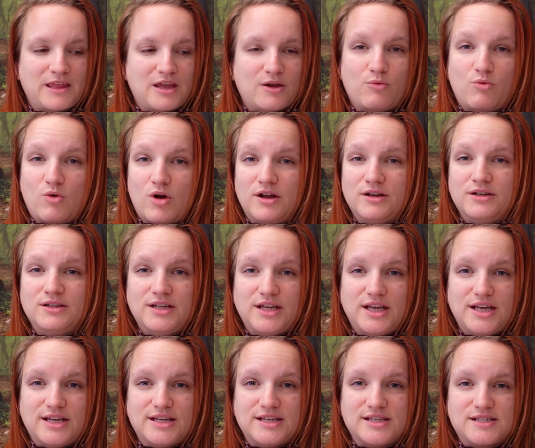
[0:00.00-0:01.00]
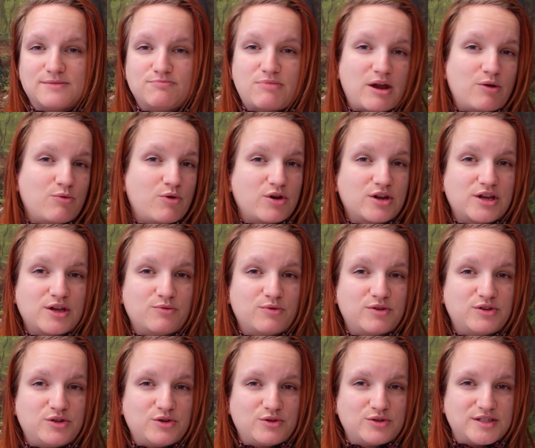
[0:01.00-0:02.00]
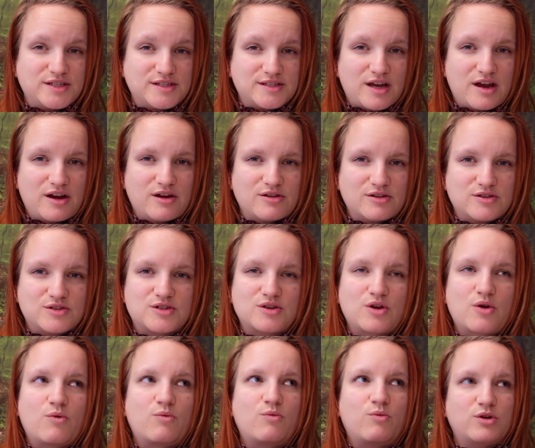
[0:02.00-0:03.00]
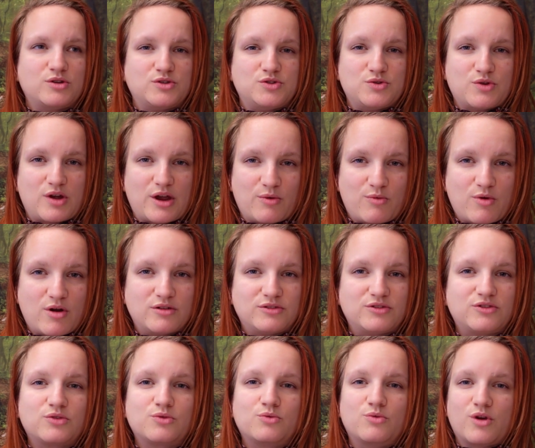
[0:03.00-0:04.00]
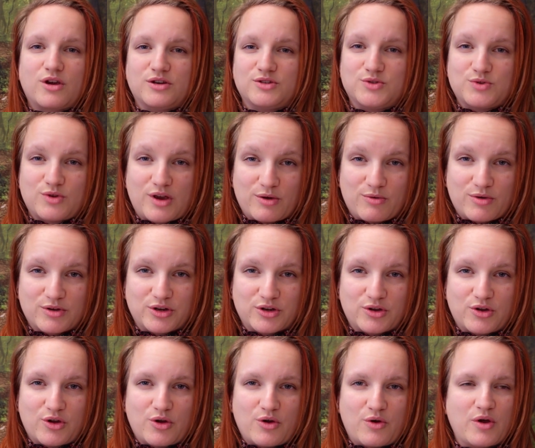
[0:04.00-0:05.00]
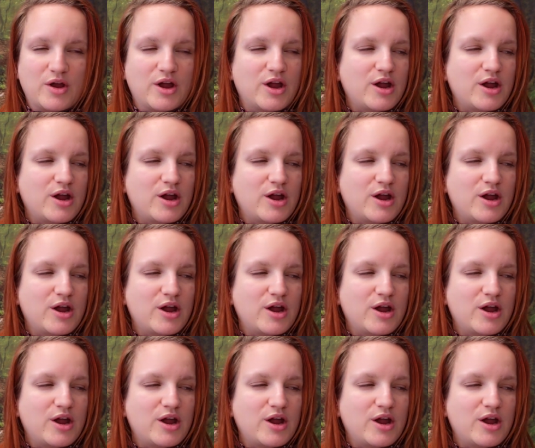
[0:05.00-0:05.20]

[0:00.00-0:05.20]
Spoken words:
1 is by working with your desires. What do I want? Where do I want to go?